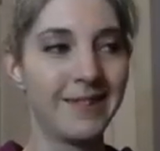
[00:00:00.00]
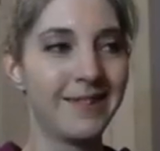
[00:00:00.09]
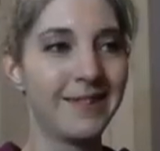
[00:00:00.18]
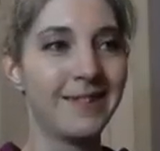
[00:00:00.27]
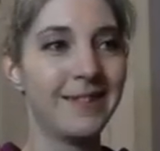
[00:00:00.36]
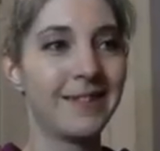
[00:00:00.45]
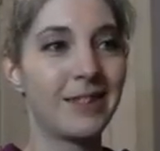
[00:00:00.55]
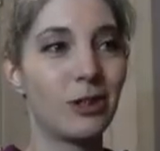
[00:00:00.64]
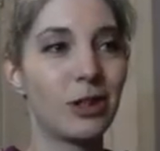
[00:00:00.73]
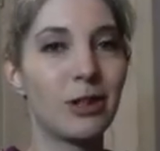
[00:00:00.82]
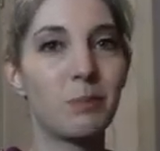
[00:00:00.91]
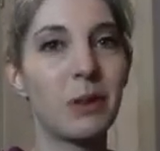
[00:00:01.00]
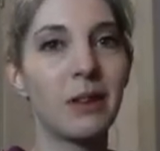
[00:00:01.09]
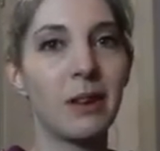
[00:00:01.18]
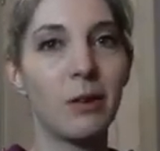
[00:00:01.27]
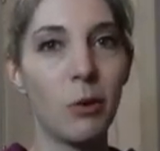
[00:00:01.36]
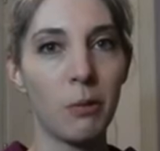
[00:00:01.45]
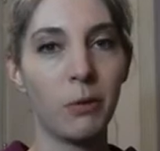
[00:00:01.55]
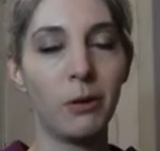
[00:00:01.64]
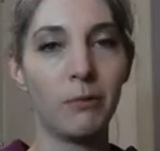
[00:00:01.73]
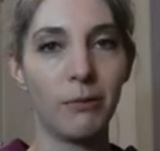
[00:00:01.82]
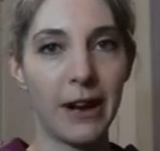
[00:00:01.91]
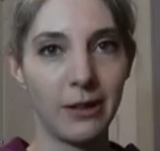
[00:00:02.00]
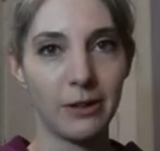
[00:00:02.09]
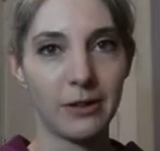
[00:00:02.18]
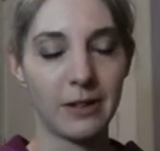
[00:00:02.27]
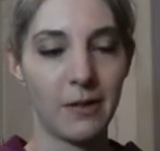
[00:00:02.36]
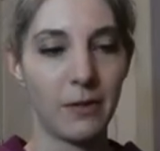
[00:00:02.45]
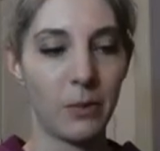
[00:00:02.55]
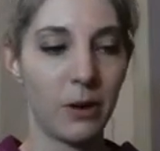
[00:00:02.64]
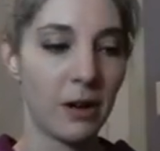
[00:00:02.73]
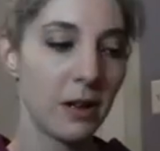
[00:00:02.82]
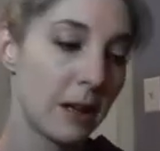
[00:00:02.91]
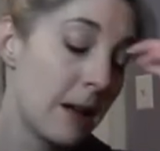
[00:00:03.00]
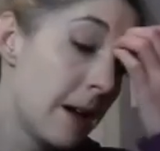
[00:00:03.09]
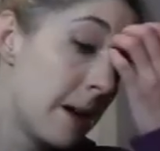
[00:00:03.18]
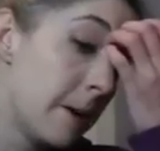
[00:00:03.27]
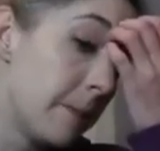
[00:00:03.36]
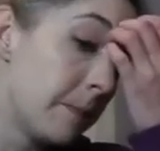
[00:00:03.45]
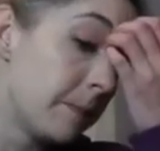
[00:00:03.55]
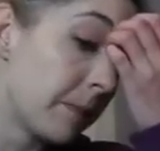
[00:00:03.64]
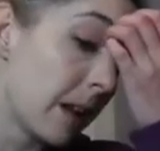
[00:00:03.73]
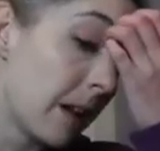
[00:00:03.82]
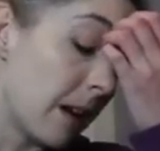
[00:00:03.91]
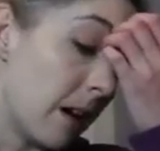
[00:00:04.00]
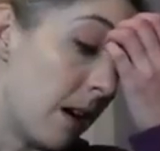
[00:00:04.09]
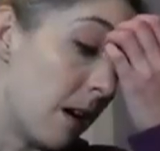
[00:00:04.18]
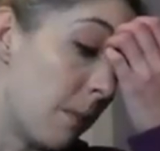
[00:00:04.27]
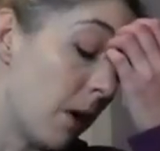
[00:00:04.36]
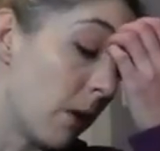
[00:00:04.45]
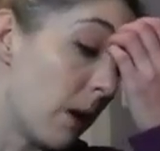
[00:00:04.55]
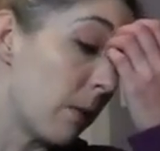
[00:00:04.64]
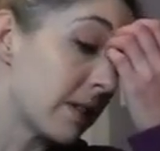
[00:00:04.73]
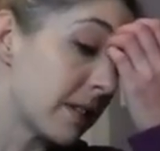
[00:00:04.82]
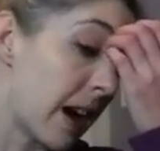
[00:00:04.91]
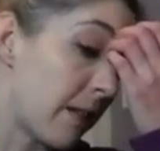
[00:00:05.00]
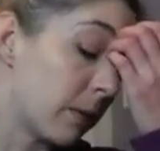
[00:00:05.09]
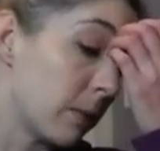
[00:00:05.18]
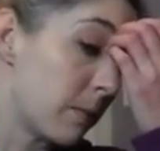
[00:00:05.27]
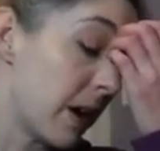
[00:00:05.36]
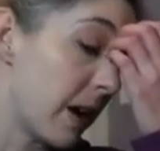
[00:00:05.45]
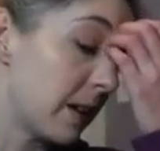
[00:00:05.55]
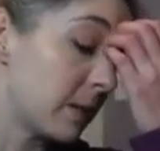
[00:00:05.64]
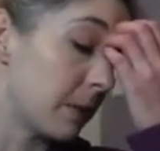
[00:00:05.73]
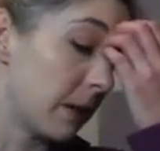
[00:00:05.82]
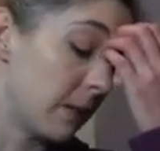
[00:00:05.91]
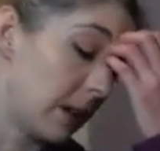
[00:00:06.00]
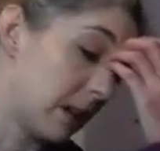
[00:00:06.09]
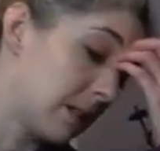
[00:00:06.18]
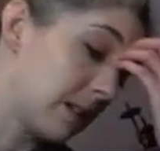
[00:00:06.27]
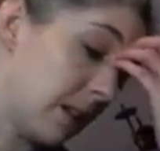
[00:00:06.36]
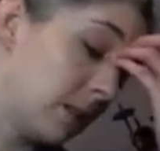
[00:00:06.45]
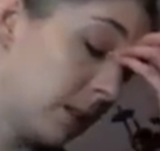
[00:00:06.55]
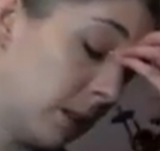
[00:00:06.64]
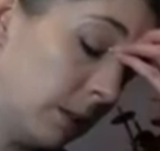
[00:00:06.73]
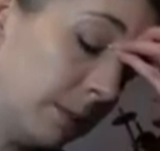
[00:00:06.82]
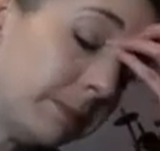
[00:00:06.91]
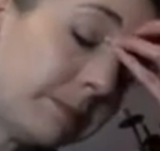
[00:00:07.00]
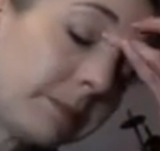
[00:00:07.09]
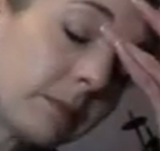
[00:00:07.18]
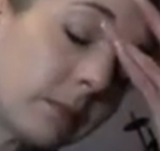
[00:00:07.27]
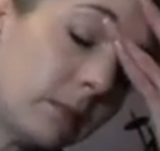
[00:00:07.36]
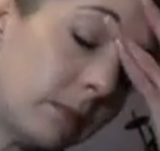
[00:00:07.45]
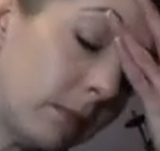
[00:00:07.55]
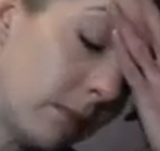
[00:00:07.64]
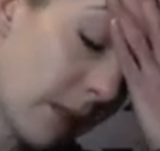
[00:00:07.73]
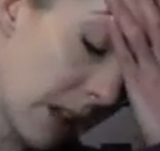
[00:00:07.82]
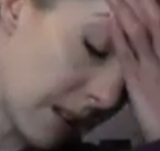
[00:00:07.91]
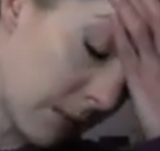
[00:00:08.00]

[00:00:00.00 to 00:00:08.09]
It's just been the normal, regular stuff at work. Although I was laughing with my husband. His uncle is